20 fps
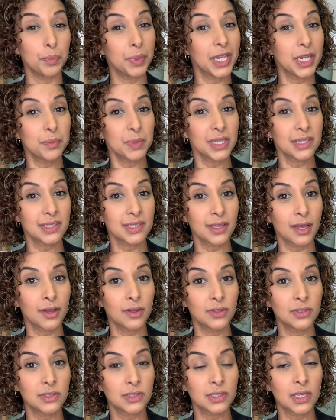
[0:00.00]
pigment
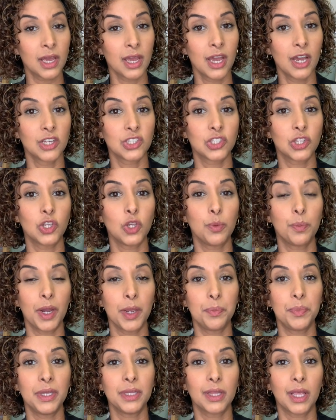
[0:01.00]
cells. So you
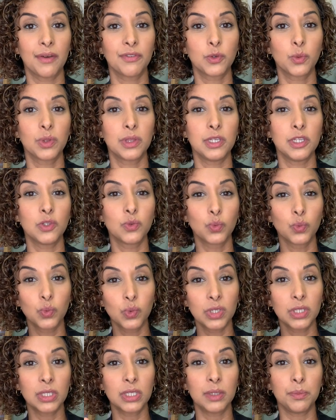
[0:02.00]
might be left with these
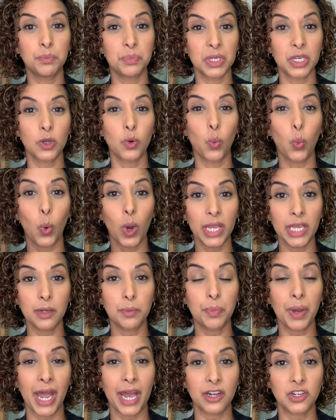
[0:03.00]
really big
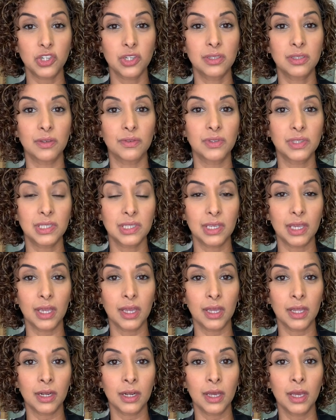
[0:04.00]
white patches of
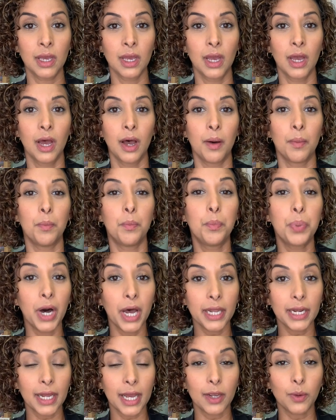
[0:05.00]
skin.
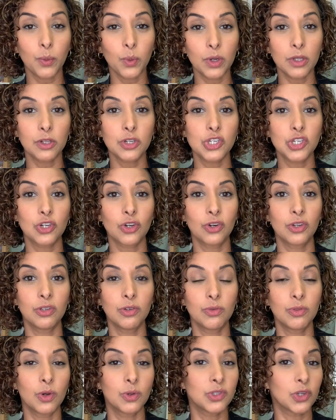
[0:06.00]
But I will assure
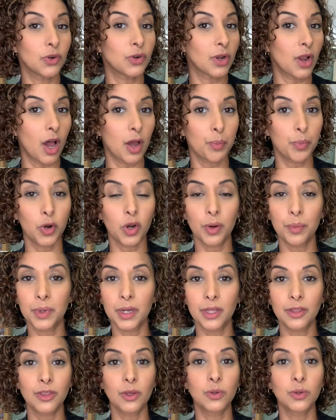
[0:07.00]
you, those are not permanent.